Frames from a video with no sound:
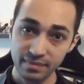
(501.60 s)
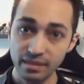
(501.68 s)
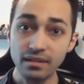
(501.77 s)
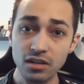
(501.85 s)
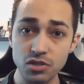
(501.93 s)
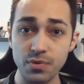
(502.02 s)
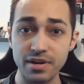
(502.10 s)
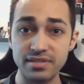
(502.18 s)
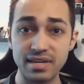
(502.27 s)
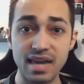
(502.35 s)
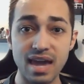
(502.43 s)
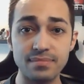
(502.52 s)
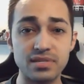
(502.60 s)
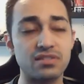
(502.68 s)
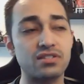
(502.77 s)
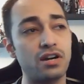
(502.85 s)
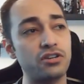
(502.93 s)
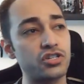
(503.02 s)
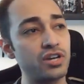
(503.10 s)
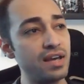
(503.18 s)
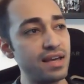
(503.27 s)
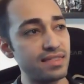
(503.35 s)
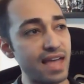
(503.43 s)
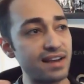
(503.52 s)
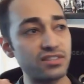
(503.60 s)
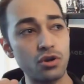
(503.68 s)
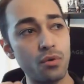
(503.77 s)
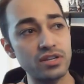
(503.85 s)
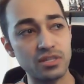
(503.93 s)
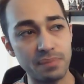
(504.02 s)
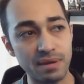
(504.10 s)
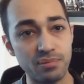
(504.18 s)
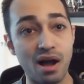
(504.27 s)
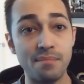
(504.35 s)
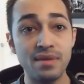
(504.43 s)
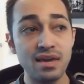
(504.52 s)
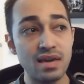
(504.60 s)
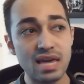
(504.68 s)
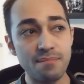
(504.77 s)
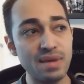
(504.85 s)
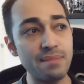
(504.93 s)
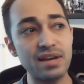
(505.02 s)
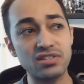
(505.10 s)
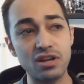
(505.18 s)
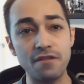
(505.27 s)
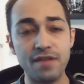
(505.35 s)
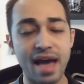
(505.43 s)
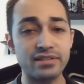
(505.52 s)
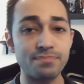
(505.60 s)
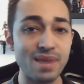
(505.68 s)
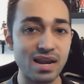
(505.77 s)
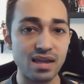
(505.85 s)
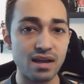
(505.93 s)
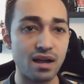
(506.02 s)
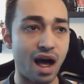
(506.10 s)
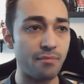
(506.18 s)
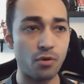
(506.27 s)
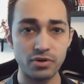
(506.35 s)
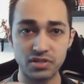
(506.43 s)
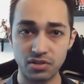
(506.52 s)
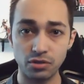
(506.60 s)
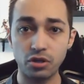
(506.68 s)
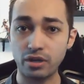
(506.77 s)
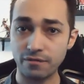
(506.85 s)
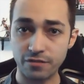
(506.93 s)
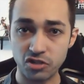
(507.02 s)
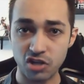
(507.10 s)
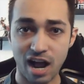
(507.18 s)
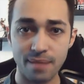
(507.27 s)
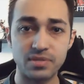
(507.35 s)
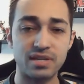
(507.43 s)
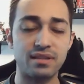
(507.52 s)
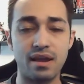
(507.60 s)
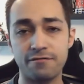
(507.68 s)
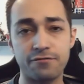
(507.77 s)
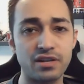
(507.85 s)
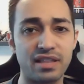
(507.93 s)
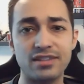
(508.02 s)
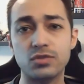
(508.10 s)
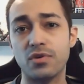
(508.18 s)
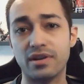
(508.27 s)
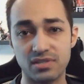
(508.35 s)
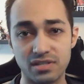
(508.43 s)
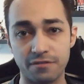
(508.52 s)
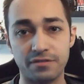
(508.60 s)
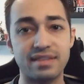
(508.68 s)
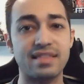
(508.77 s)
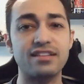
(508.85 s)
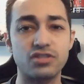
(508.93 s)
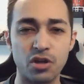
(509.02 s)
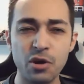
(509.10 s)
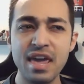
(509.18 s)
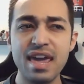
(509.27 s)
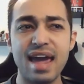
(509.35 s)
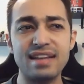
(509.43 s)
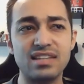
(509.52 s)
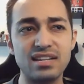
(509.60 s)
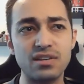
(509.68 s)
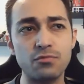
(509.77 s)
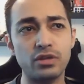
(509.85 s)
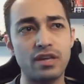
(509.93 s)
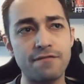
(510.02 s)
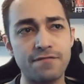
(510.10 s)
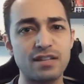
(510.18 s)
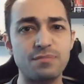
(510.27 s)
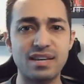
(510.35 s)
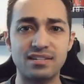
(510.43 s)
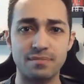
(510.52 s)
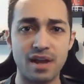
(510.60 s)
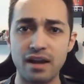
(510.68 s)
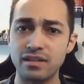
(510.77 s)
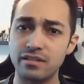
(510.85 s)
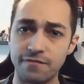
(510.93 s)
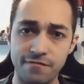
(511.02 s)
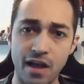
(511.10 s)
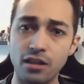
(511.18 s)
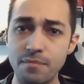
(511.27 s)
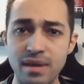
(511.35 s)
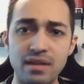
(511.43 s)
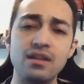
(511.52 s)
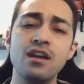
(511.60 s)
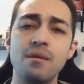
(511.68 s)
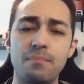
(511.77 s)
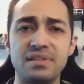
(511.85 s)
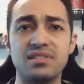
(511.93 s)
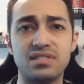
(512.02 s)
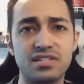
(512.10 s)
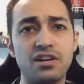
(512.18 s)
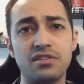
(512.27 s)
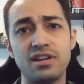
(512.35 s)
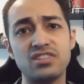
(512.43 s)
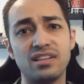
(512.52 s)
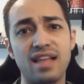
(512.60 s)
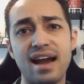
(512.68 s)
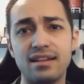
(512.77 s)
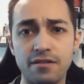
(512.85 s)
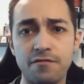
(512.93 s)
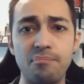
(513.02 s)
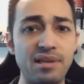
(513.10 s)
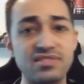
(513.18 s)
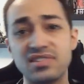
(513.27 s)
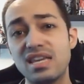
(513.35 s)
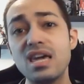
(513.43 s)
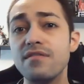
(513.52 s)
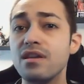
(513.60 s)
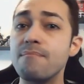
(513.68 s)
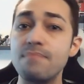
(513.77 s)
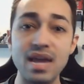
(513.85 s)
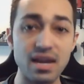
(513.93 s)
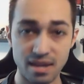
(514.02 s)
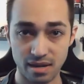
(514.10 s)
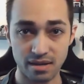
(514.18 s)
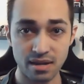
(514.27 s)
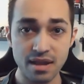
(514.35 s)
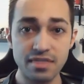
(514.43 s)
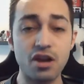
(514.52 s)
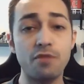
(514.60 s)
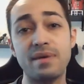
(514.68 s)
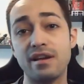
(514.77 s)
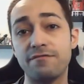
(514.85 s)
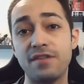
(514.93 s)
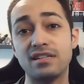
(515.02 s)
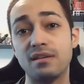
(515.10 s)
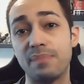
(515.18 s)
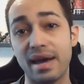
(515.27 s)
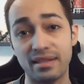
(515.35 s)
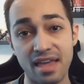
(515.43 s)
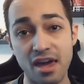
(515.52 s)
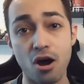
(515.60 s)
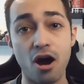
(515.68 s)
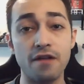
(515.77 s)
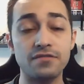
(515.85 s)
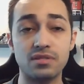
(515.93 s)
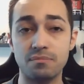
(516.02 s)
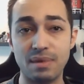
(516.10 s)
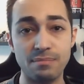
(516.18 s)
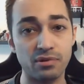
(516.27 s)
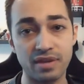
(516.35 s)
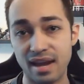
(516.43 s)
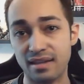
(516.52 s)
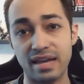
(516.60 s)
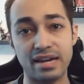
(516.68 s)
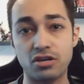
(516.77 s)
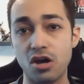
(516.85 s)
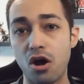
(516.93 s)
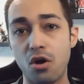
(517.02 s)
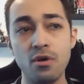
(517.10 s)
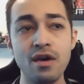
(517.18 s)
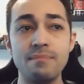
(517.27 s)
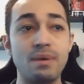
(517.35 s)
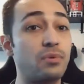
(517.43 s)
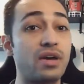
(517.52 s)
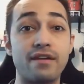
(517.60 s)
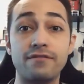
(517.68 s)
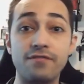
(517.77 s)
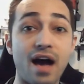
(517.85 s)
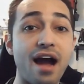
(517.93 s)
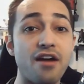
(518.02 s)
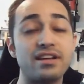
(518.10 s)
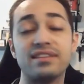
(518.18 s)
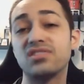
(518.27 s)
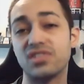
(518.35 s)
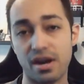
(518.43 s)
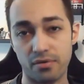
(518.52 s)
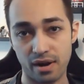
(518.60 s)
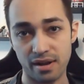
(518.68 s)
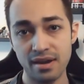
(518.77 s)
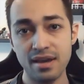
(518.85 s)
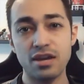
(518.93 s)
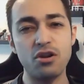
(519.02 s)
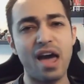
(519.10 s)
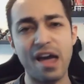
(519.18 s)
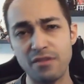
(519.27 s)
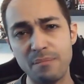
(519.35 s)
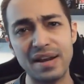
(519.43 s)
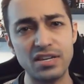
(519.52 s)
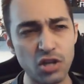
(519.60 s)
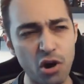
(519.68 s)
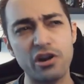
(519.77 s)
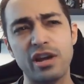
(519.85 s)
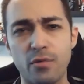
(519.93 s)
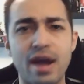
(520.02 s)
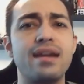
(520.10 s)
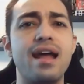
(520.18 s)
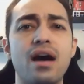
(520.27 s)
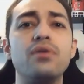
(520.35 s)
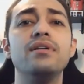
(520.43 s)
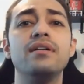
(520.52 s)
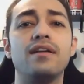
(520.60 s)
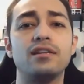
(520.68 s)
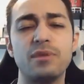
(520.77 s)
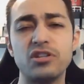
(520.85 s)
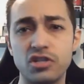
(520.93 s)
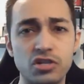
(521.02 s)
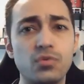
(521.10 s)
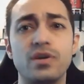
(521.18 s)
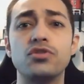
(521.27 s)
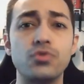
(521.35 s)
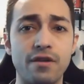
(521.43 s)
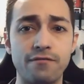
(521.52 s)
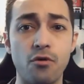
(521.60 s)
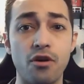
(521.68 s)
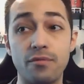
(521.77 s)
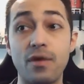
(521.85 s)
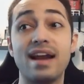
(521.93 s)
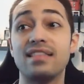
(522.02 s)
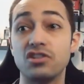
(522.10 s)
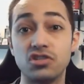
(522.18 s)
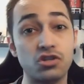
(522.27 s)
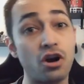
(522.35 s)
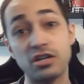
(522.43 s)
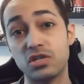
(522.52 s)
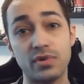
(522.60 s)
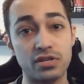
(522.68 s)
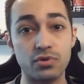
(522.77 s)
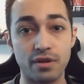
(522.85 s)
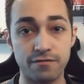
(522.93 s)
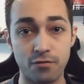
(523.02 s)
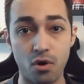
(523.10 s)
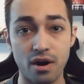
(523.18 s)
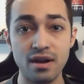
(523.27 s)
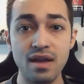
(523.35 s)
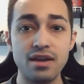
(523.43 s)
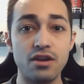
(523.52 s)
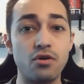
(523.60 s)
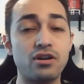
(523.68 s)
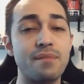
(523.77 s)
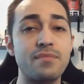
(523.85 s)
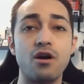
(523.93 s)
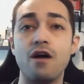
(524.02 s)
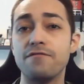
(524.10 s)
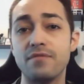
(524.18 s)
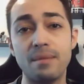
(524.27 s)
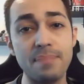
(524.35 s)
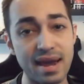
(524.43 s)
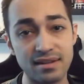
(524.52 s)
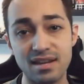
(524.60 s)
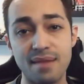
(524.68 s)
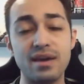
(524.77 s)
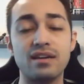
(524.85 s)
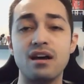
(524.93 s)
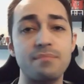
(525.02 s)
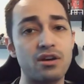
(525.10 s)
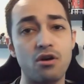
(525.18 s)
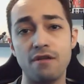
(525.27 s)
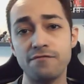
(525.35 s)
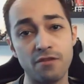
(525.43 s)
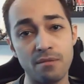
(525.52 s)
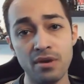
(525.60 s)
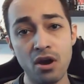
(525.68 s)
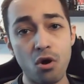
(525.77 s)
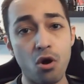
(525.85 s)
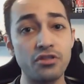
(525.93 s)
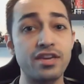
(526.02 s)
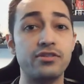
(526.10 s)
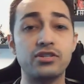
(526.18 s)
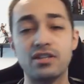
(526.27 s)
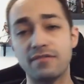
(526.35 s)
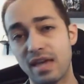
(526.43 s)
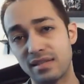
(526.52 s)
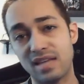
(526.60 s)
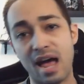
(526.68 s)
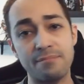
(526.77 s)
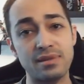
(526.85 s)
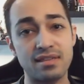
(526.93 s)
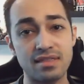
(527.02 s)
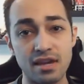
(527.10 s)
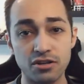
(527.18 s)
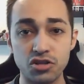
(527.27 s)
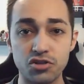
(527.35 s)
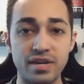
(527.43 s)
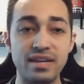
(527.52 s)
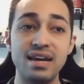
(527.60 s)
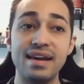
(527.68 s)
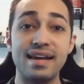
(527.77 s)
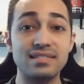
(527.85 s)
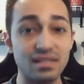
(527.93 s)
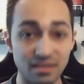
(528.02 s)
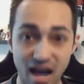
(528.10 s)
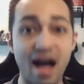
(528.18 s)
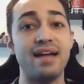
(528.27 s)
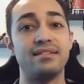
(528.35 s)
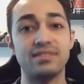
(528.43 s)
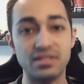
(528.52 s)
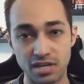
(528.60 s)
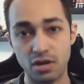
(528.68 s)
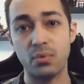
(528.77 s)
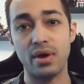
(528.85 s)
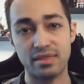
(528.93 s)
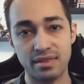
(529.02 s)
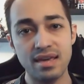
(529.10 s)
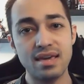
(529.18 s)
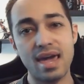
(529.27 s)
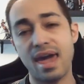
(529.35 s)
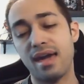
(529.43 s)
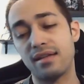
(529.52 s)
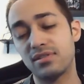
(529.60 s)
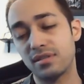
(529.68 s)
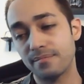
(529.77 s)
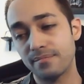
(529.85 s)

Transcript: because we're into games and such, that is always a big problem. Me, myself, as media, I'm always still looking for jobs and, and freelance work and stuff like that. So it doesn't really affect me because I'm not in development. But still, there's a lot of different places, even in media, that are being affected by layoffs, people getting let go, people getting fired, et cetera. You know, everybody's hurting right now, especially in twenty twenty-four, right at the start of twenty twenty-four. You know, coming off from the pandemic, coming off from all the other stuff that's happened in the industry. It's a lot to deal with. And